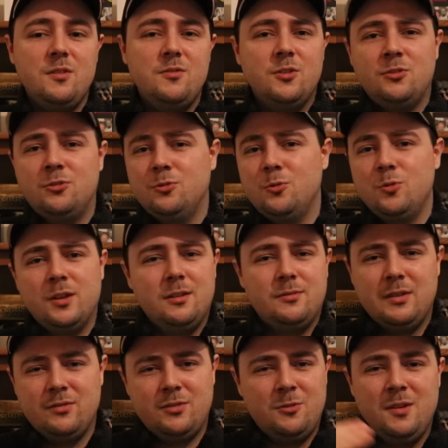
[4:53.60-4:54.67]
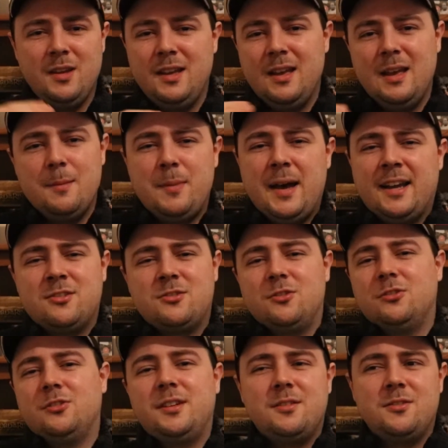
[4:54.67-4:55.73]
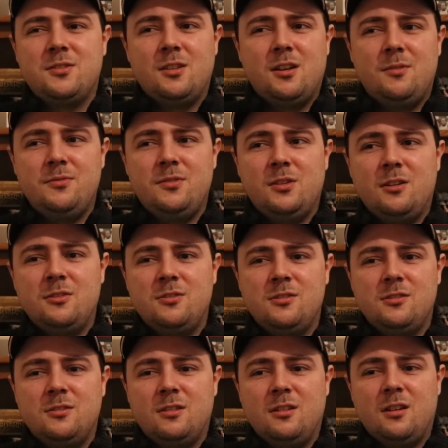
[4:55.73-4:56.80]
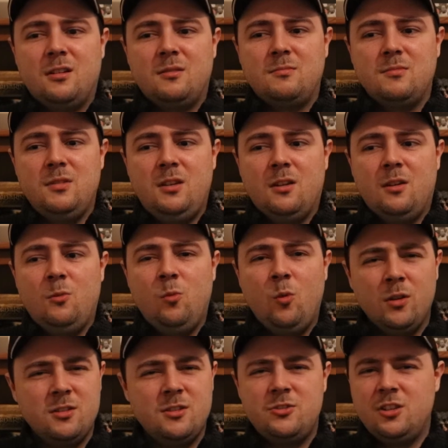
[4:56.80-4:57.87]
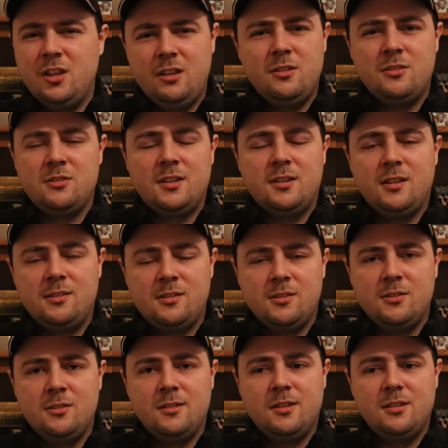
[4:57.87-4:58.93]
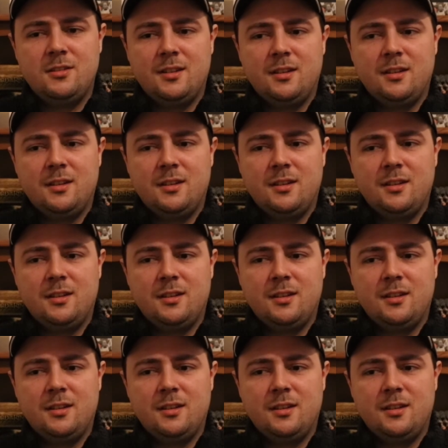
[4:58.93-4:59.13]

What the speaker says: the crawl kind of giving you backstory and stuff, you know, just you know, what a genius idea to do this.